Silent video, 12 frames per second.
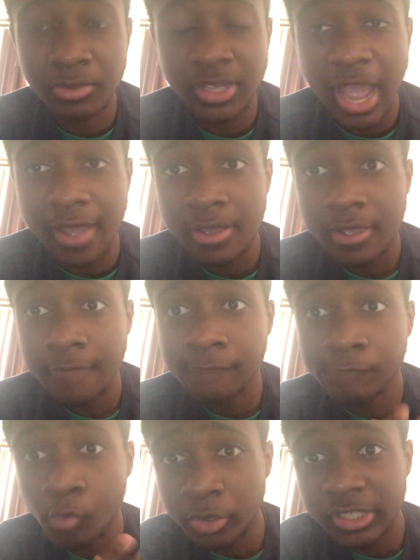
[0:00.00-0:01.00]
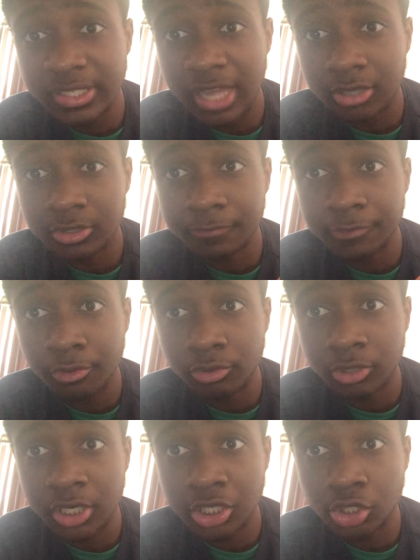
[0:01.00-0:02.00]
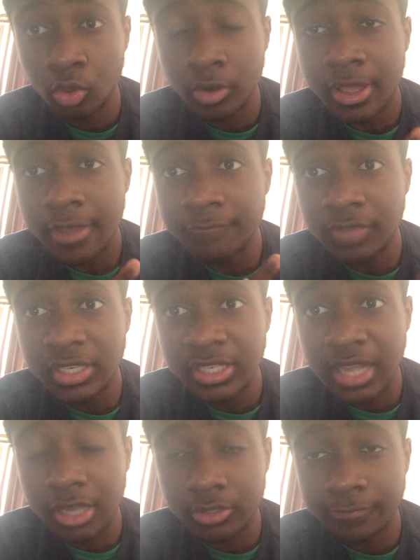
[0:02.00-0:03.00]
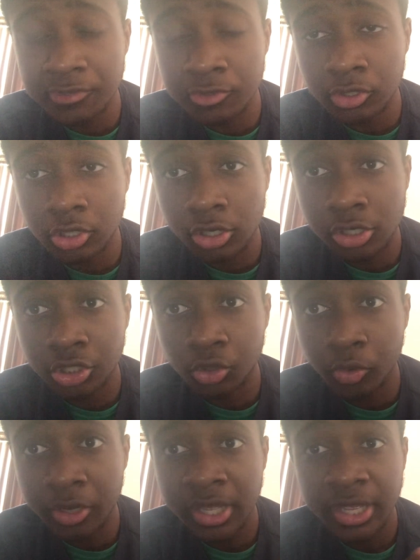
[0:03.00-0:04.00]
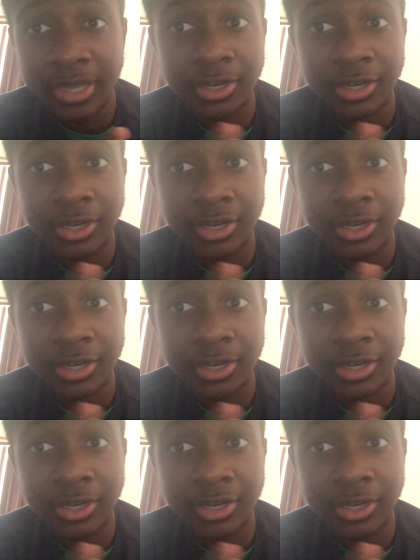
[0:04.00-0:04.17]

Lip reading: We got 14,000 views on this short, 50,000 views on the other short,